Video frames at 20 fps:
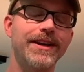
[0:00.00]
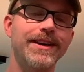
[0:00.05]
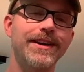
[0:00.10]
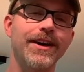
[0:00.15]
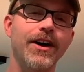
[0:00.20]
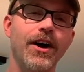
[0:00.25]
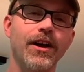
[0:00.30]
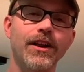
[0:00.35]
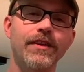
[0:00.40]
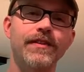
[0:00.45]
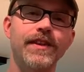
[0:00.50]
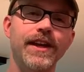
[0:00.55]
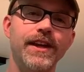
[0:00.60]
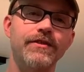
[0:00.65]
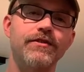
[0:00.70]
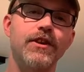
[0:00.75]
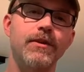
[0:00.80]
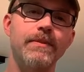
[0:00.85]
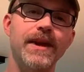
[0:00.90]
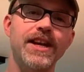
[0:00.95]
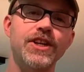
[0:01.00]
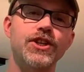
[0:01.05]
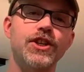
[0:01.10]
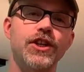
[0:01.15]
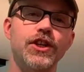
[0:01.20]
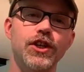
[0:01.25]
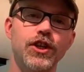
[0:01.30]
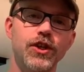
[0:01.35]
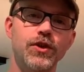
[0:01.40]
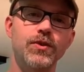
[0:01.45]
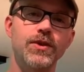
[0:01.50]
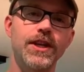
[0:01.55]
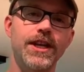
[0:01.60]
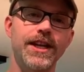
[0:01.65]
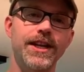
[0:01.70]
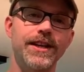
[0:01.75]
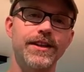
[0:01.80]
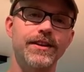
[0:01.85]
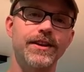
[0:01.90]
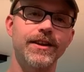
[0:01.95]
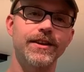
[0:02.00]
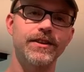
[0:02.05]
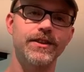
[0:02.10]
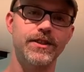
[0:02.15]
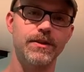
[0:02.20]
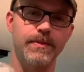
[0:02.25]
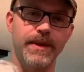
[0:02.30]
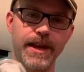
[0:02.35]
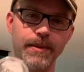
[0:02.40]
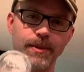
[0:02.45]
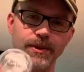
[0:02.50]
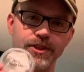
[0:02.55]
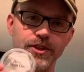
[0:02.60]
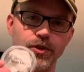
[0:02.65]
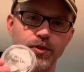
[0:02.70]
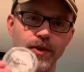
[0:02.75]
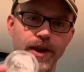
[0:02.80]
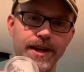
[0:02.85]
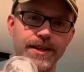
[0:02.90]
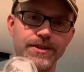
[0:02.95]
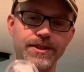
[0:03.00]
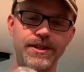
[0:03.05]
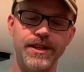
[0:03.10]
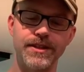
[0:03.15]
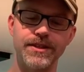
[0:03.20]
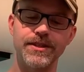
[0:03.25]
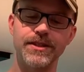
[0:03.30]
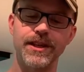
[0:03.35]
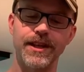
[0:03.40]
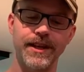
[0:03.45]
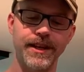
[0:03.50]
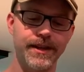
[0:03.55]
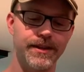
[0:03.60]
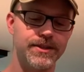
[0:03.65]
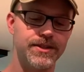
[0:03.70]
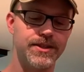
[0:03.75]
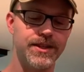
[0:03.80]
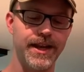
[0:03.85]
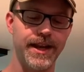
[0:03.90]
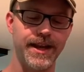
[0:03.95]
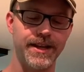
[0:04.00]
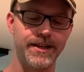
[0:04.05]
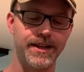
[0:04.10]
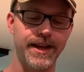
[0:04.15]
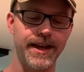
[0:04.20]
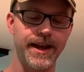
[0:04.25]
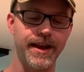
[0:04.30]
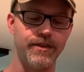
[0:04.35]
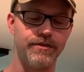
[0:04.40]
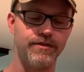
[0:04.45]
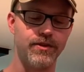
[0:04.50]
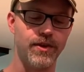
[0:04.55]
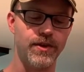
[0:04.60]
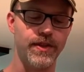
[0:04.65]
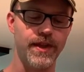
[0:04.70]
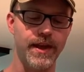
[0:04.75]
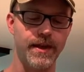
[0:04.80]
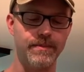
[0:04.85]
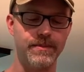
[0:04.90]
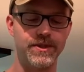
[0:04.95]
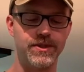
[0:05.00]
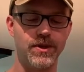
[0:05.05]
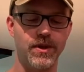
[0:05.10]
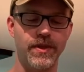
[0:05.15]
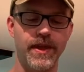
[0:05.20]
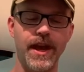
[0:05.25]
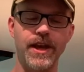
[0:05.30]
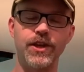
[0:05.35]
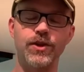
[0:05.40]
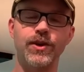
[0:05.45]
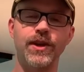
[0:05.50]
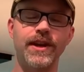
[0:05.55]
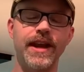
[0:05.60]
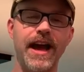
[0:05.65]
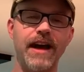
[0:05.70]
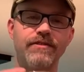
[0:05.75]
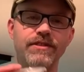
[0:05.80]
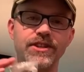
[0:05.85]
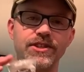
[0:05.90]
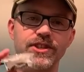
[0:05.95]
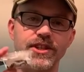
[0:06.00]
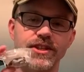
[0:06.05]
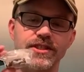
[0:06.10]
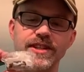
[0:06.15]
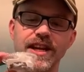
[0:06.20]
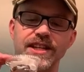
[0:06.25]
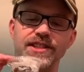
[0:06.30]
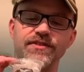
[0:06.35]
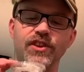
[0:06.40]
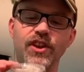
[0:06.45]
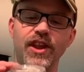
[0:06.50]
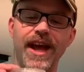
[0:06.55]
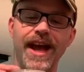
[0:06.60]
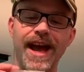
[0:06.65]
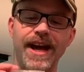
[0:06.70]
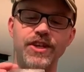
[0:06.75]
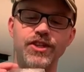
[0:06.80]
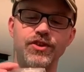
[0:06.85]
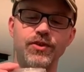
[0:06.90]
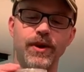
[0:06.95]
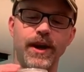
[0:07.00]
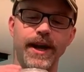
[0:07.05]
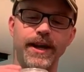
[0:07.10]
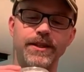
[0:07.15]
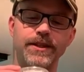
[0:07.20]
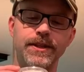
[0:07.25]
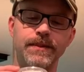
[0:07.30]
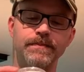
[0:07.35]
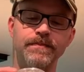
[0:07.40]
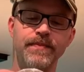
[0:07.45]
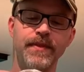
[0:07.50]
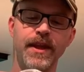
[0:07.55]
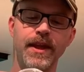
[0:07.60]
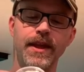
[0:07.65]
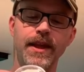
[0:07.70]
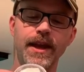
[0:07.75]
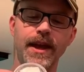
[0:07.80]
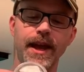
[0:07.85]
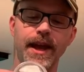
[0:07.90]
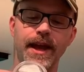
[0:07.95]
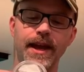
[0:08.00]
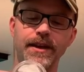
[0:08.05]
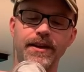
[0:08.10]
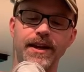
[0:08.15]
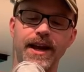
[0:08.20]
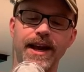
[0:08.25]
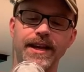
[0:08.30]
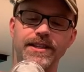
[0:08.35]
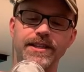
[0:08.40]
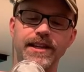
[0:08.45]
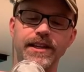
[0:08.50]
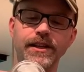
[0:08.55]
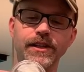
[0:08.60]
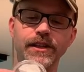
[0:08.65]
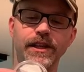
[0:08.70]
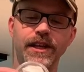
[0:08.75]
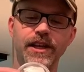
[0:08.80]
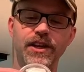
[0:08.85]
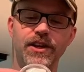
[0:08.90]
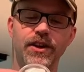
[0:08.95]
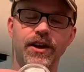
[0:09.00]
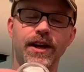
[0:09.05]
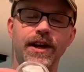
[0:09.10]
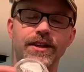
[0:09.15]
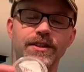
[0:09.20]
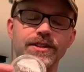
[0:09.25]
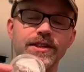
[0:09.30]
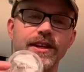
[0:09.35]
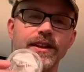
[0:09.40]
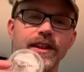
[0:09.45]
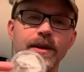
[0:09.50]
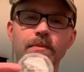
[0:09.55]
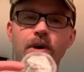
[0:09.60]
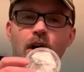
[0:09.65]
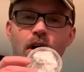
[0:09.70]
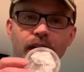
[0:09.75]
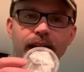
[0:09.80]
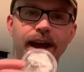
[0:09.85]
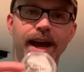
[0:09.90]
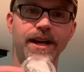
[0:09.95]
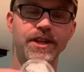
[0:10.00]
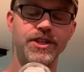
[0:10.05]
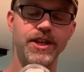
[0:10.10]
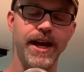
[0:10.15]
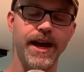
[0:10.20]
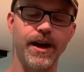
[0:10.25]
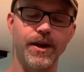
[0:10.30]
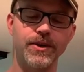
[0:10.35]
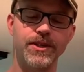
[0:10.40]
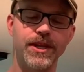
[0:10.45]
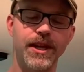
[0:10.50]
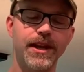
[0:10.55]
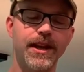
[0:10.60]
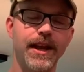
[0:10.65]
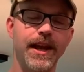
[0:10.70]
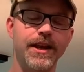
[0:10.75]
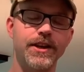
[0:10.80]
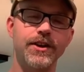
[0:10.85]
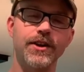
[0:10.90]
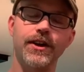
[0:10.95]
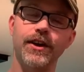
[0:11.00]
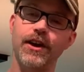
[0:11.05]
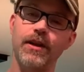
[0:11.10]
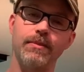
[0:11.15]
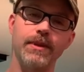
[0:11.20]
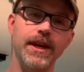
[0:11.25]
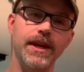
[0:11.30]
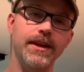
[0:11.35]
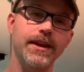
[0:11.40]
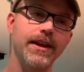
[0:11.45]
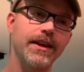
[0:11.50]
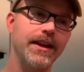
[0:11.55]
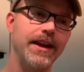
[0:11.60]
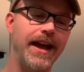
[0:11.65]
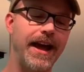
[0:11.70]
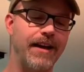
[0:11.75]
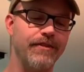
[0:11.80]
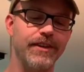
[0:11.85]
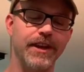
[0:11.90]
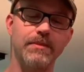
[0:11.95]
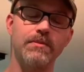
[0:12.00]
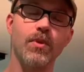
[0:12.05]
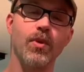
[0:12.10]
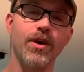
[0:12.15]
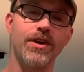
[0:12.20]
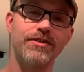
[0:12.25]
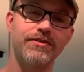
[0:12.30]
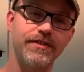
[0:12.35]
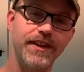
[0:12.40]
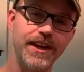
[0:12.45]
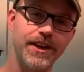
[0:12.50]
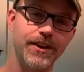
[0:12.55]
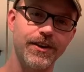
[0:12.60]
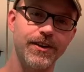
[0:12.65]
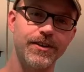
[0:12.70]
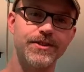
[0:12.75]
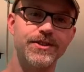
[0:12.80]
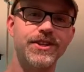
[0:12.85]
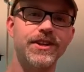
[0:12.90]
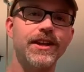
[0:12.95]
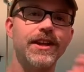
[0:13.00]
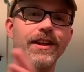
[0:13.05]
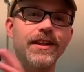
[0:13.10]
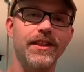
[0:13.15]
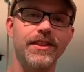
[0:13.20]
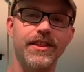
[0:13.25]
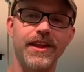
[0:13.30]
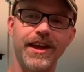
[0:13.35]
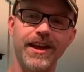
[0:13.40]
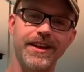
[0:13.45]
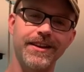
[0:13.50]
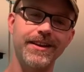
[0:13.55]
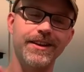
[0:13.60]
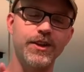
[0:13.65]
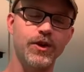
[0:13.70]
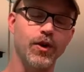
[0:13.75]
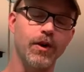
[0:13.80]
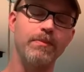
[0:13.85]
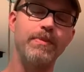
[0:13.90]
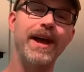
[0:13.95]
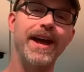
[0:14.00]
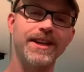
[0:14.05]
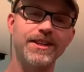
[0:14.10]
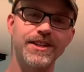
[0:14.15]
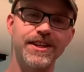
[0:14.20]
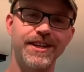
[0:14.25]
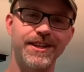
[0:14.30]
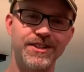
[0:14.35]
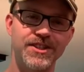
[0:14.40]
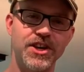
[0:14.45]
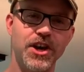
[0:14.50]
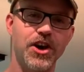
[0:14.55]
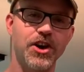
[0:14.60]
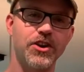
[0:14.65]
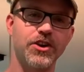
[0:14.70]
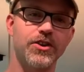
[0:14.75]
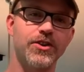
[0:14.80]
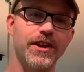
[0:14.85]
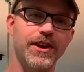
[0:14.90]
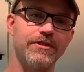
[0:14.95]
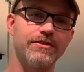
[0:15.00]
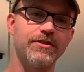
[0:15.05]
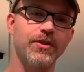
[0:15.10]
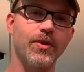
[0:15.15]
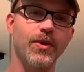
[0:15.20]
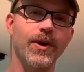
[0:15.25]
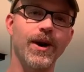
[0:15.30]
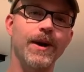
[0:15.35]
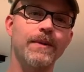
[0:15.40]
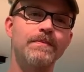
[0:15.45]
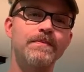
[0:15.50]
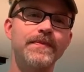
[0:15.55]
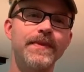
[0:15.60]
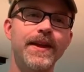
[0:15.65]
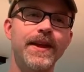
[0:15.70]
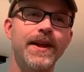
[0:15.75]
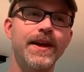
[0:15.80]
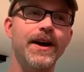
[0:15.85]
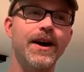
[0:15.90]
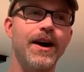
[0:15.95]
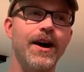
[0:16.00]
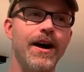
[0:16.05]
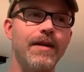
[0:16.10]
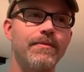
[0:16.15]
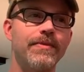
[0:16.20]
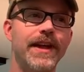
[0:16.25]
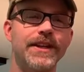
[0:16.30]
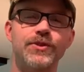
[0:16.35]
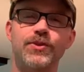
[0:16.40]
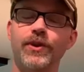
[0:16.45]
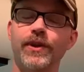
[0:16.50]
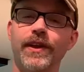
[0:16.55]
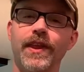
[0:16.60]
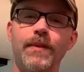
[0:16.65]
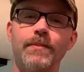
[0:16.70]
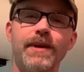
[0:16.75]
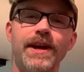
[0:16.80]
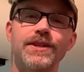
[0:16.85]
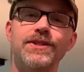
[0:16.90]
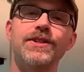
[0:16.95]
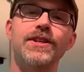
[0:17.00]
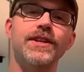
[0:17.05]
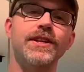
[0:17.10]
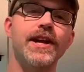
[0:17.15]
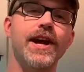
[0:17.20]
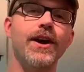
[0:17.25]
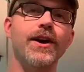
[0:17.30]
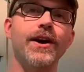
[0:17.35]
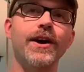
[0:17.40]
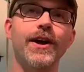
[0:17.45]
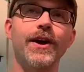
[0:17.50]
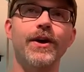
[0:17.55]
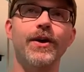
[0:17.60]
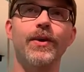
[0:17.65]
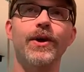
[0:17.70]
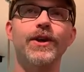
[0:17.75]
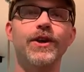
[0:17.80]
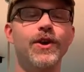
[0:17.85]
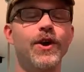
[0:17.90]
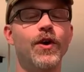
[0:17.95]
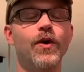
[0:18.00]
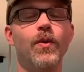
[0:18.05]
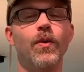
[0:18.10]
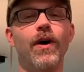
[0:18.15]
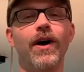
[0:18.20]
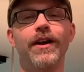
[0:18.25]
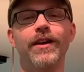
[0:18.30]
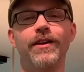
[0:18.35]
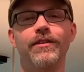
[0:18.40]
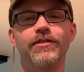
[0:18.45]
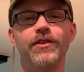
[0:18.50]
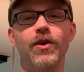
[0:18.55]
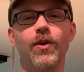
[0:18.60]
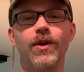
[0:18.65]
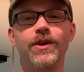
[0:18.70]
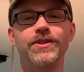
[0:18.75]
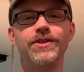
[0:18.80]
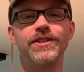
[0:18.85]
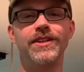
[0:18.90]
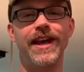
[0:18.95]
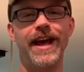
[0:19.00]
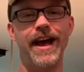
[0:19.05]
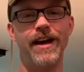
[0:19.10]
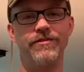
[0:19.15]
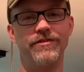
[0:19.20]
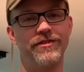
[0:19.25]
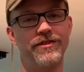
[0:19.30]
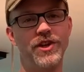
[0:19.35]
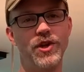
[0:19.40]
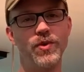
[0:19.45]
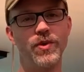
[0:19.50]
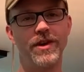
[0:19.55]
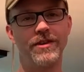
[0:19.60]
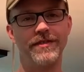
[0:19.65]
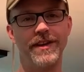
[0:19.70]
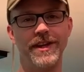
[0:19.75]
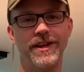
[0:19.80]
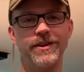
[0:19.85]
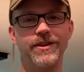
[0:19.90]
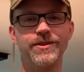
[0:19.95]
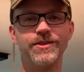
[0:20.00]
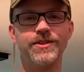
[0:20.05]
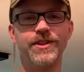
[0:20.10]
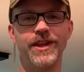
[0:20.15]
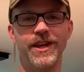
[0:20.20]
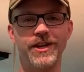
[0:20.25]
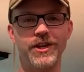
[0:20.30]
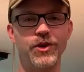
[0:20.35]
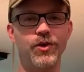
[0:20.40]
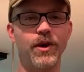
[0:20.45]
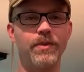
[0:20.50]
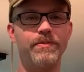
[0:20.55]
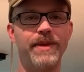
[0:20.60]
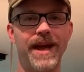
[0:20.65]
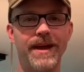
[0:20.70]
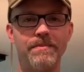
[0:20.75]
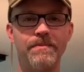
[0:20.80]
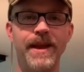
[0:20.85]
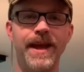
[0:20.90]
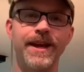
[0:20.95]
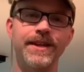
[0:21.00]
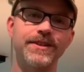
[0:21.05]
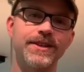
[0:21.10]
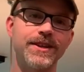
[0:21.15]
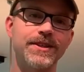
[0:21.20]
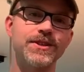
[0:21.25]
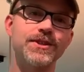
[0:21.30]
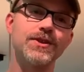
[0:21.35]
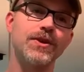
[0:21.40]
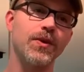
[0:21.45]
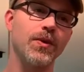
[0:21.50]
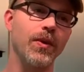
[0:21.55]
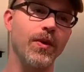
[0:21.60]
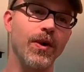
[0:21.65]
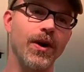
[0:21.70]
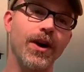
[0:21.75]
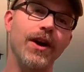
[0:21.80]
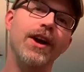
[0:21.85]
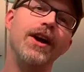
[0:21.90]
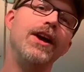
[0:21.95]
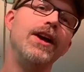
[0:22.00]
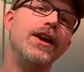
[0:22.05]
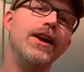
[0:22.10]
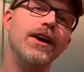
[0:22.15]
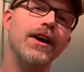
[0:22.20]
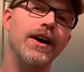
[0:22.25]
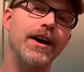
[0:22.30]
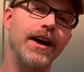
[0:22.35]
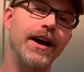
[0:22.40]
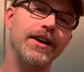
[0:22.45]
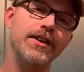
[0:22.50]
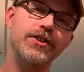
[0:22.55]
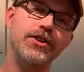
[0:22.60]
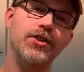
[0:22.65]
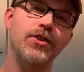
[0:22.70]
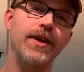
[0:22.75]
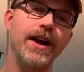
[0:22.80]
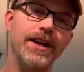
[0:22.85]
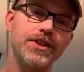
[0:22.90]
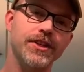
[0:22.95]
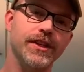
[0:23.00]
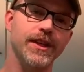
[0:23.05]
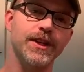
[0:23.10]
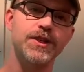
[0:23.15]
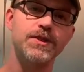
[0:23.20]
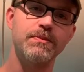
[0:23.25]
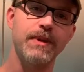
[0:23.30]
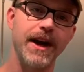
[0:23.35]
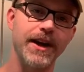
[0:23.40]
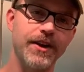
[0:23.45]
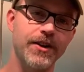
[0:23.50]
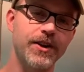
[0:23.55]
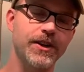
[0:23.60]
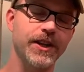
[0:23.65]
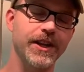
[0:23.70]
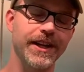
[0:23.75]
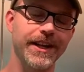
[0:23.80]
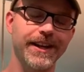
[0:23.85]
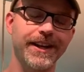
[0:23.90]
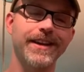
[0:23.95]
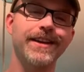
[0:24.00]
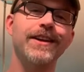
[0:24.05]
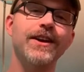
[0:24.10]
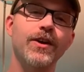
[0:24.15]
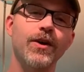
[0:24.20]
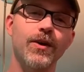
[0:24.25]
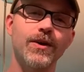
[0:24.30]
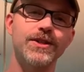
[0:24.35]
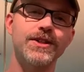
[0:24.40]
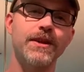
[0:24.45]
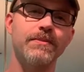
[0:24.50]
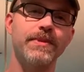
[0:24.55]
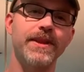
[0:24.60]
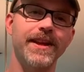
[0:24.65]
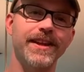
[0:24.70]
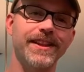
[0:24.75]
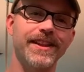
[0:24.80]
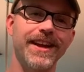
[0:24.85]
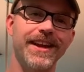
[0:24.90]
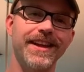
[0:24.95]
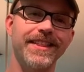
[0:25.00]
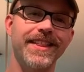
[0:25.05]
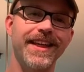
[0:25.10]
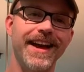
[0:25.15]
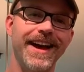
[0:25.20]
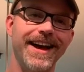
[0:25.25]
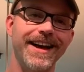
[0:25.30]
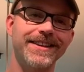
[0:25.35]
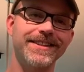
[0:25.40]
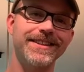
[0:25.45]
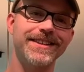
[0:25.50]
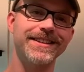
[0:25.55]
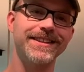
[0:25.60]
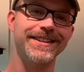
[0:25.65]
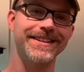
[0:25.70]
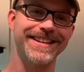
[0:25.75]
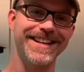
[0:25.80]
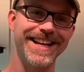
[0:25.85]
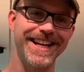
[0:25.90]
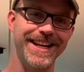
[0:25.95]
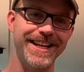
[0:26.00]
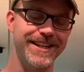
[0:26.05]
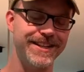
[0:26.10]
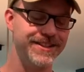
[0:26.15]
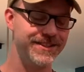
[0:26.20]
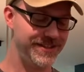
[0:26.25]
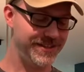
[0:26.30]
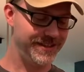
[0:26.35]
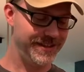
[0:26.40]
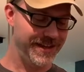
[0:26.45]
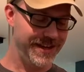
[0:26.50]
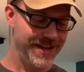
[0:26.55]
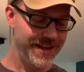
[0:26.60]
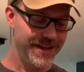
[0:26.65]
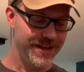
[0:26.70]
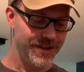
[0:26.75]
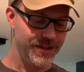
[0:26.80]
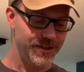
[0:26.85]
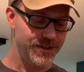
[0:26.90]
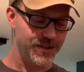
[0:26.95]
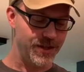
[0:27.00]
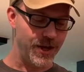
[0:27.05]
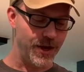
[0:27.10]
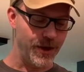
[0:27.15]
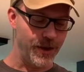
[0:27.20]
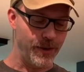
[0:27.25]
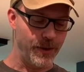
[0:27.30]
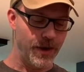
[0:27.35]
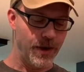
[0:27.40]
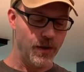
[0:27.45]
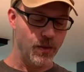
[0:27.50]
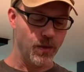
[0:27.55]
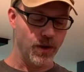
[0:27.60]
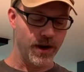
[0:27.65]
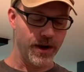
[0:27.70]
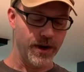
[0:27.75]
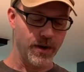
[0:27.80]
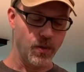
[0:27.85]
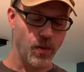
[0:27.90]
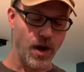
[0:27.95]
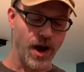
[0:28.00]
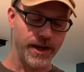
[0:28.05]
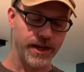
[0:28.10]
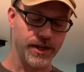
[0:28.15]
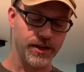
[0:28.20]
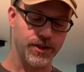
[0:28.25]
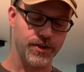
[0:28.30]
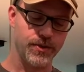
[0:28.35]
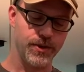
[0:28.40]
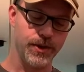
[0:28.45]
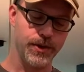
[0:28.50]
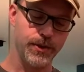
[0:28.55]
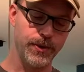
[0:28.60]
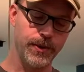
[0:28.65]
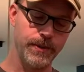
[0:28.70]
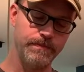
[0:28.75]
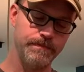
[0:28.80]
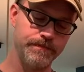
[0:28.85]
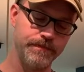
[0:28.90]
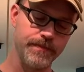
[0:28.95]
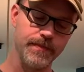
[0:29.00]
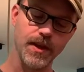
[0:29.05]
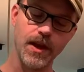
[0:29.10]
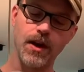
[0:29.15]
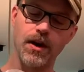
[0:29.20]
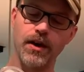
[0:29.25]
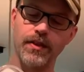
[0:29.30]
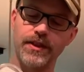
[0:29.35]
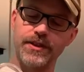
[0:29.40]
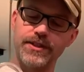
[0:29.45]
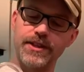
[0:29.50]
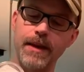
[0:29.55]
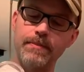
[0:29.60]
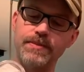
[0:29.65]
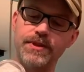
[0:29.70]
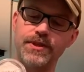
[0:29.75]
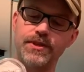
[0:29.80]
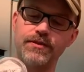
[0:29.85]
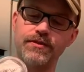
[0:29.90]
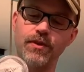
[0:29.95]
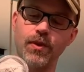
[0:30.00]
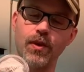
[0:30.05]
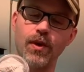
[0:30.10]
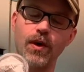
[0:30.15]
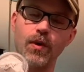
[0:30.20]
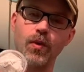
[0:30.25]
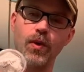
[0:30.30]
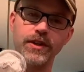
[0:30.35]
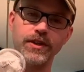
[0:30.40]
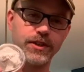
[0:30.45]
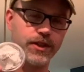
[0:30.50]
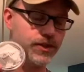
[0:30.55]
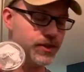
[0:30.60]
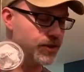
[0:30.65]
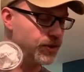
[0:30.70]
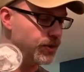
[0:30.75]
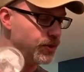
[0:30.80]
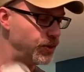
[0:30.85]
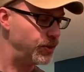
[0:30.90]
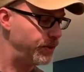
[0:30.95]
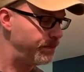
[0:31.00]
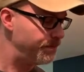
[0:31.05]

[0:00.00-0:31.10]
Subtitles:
all of the information you need to be able to raise these things and care for them so that you can have a successful hatch rate. And ideally, you're going to see them all hatch out, and you're going to be having more feeders than your pet is hungry for. That's really the best scenario. You don't want, of course, to have fewer feeders than your pet mantis or tarantula spiderling or something like that needs. So we're going to walk you through all the steps for what to do